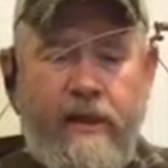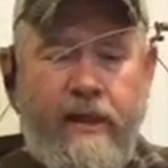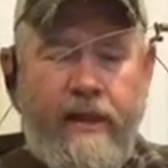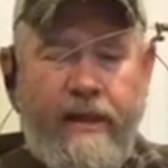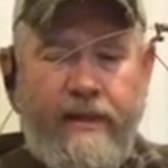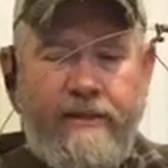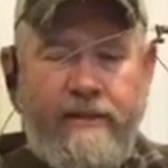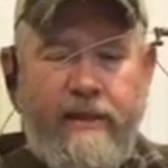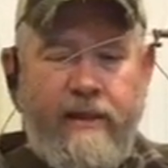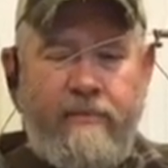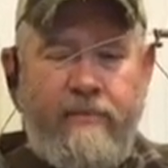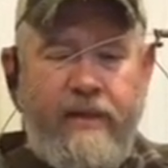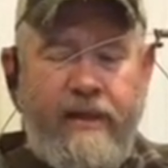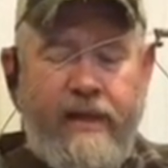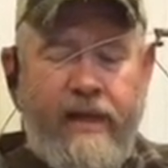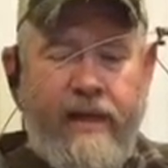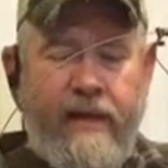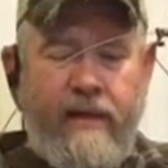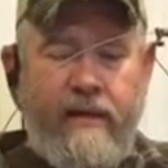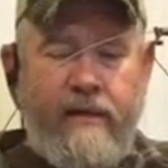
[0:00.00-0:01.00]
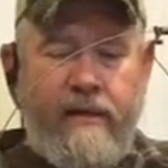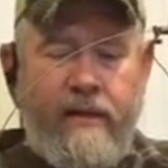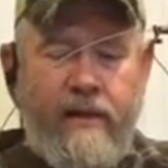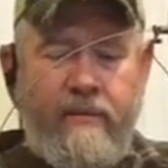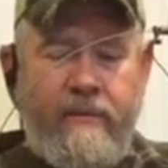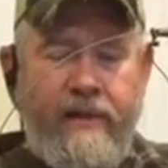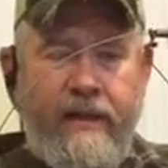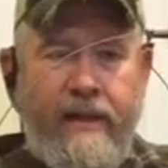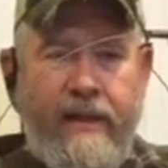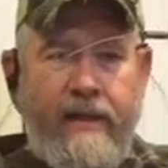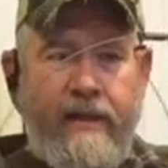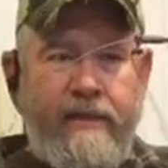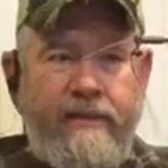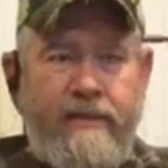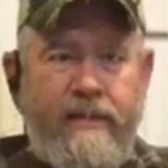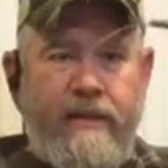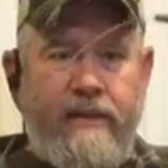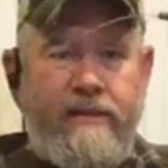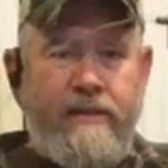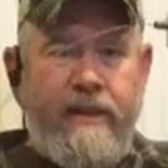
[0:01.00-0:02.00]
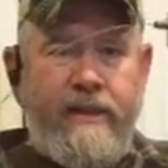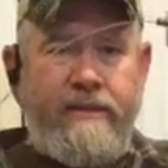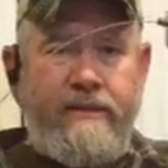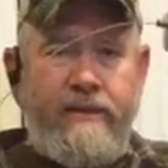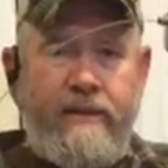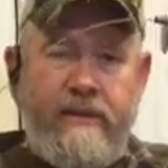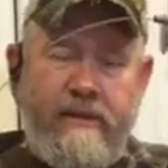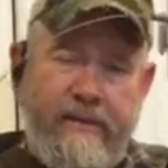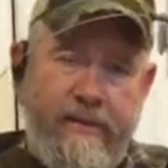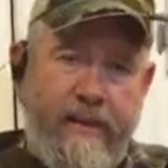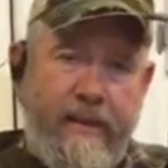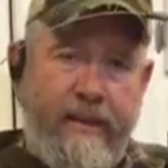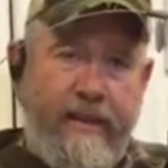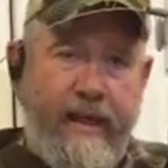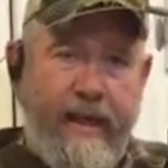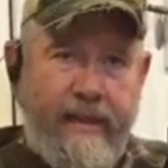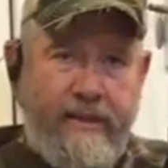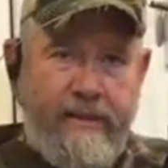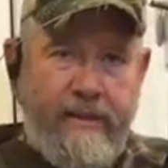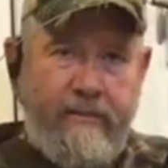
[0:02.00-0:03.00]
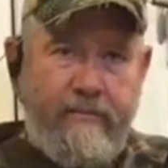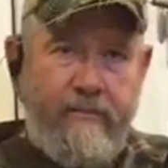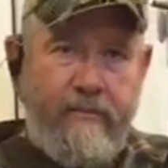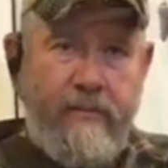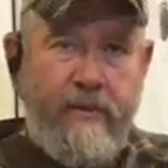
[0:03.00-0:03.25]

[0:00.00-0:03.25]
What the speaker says: he's going to be kind of coming in, he's going to touch it, and it's going to catch it.